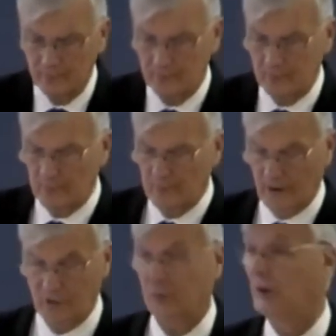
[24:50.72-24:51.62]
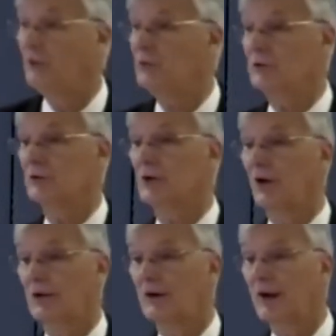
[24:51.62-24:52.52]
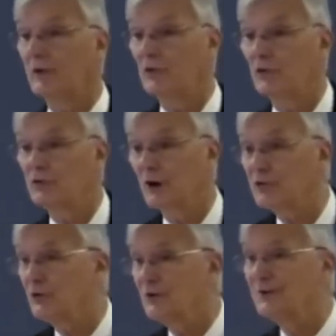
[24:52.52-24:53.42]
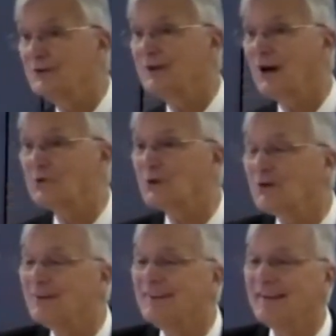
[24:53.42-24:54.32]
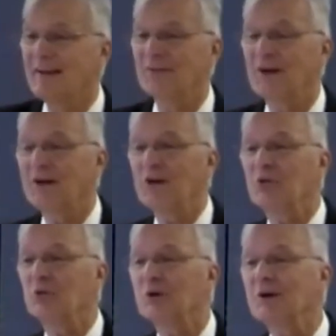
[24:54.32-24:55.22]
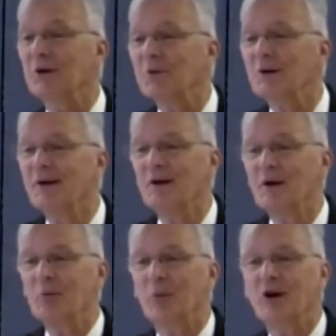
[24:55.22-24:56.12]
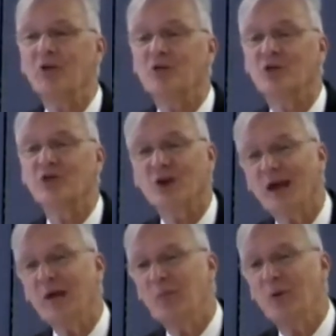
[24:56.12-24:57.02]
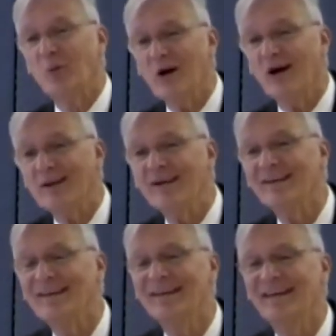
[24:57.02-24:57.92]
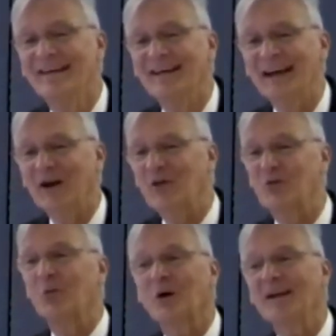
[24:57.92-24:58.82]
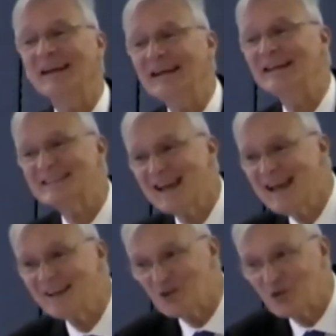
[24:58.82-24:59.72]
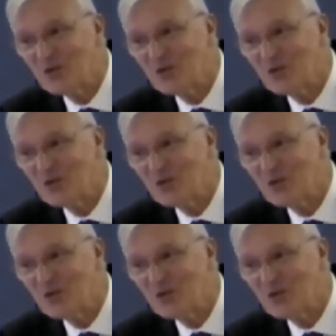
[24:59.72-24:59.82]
I suppose you could call it an existential encounter, and that it is real, but it's the same one And it's the one he intends,